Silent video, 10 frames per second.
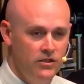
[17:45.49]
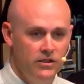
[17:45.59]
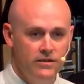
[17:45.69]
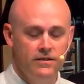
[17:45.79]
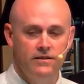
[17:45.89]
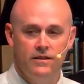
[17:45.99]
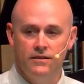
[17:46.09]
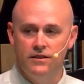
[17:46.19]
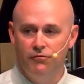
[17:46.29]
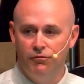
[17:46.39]
Jesus
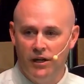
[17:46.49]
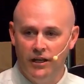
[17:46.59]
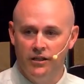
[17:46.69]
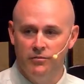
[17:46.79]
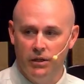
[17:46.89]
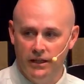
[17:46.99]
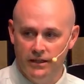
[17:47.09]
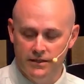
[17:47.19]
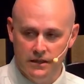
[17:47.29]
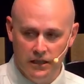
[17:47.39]
is defined by
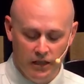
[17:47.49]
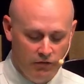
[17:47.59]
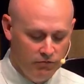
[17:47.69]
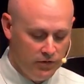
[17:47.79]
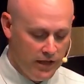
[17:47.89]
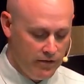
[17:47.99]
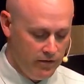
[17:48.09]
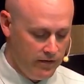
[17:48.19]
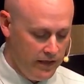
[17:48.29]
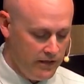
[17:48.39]
his love
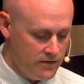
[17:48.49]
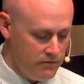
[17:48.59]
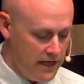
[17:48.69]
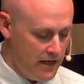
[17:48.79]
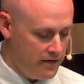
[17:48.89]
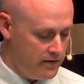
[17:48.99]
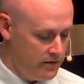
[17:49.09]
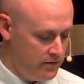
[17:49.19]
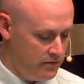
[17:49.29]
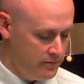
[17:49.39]
rather than his wrath.